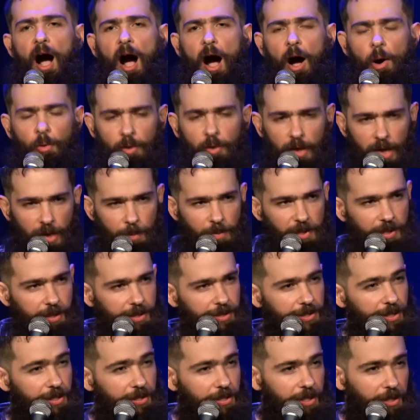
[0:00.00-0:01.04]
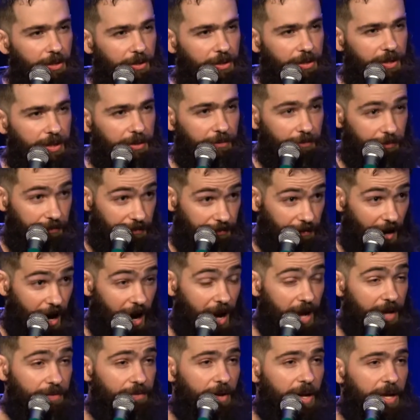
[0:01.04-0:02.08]
Okay, but then it says here that at
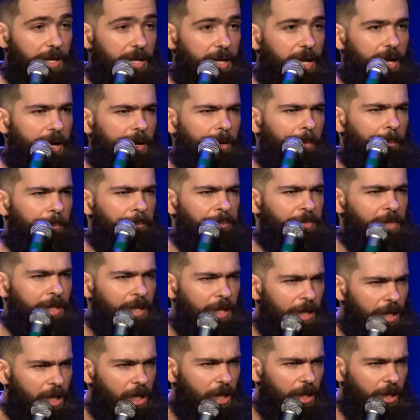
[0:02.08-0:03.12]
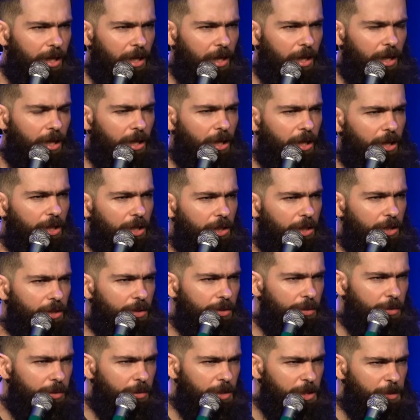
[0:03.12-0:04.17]
5 a.m.,
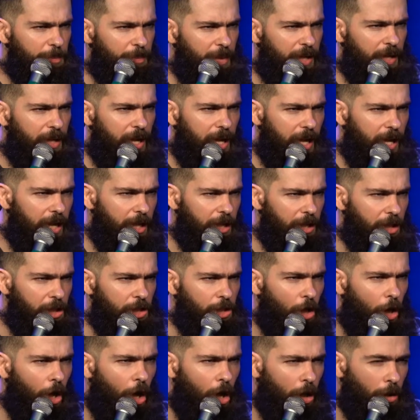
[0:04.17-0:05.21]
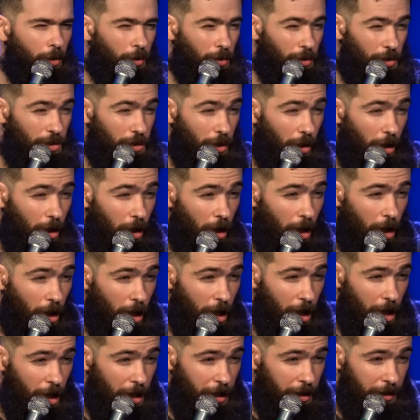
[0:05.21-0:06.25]
you spent $80
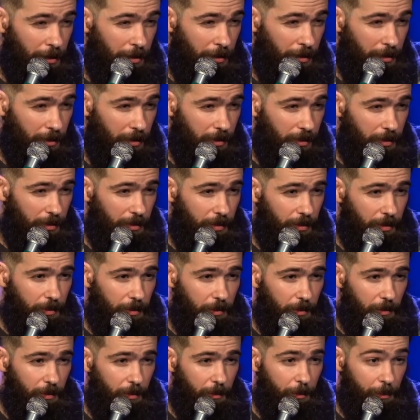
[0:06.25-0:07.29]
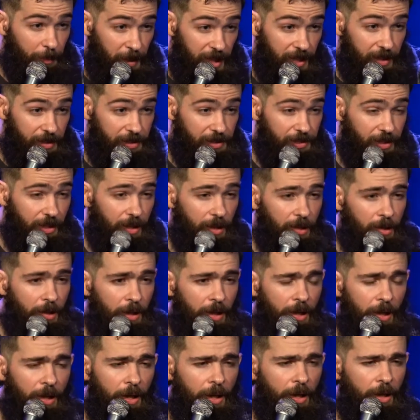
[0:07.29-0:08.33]
on
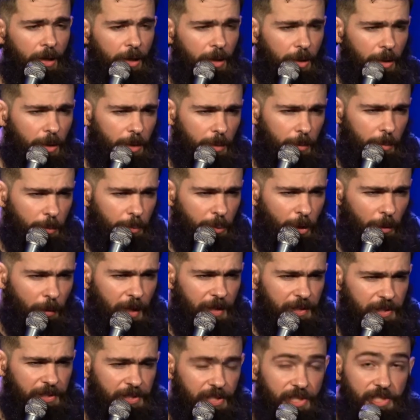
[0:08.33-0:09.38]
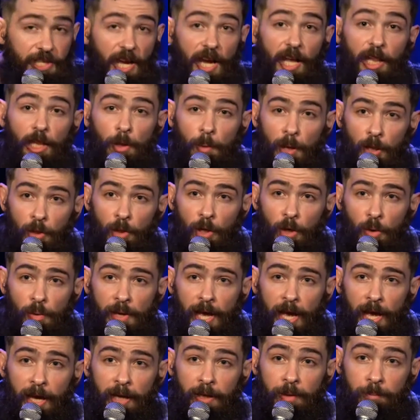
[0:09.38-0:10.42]
pizza? Parentheses, LOL
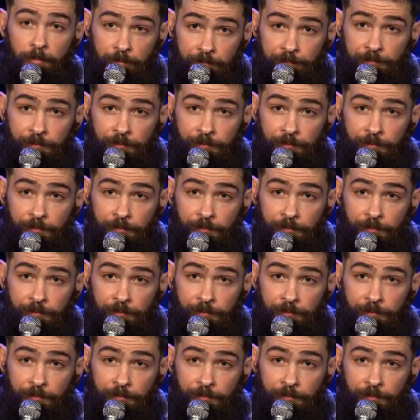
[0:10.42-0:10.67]
cocaine?